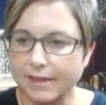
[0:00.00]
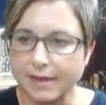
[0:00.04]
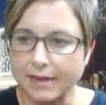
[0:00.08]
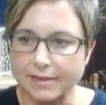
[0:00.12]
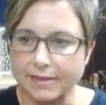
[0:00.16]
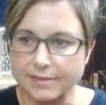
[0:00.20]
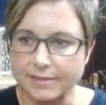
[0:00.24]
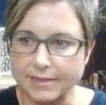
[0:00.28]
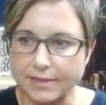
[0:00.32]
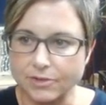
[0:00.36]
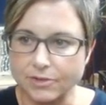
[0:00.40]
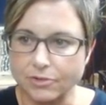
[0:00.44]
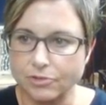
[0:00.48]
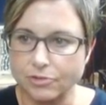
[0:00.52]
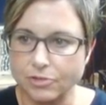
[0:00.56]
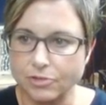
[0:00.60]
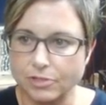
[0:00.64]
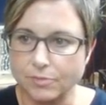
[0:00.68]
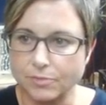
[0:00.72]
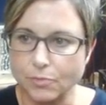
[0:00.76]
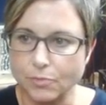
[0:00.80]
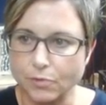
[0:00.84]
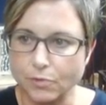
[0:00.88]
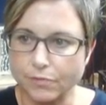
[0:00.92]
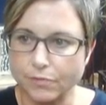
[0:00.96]
like I said, you'll
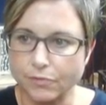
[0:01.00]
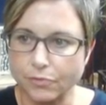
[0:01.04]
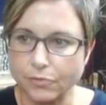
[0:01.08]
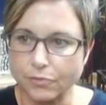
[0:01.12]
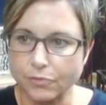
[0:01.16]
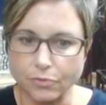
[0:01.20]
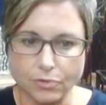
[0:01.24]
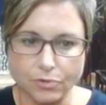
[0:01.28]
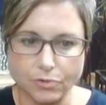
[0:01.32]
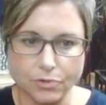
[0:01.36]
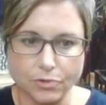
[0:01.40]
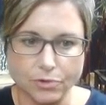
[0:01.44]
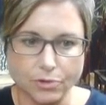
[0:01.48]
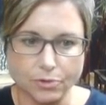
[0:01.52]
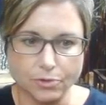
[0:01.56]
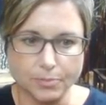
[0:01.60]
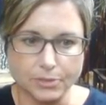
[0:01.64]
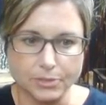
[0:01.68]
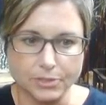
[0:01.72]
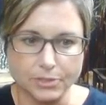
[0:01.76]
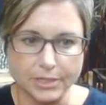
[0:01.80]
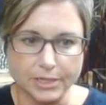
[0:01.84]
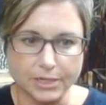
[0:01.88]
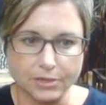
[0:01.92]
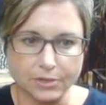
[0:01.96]
just move through
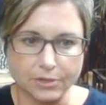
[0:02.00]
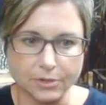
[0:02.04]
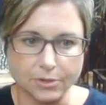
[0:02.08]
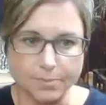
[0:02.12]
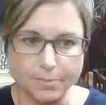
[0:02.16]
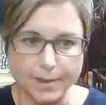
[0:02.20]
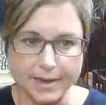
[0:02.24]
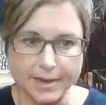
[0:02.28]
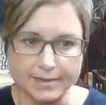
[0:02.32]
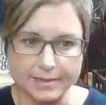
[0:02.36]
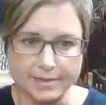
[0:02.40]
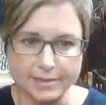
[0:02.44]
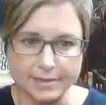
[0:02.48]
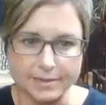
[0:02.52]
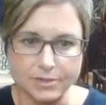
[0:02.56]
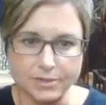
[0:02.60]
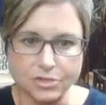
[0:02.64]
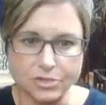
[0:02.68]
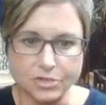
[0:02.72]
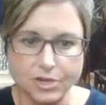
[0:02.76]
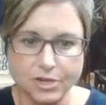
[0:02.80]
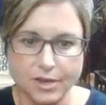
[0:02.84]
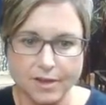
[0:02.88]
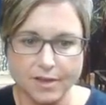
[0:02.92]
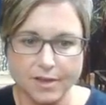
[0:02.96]
particular
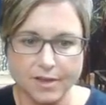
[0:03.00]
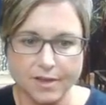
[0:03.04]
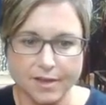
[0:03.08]
passage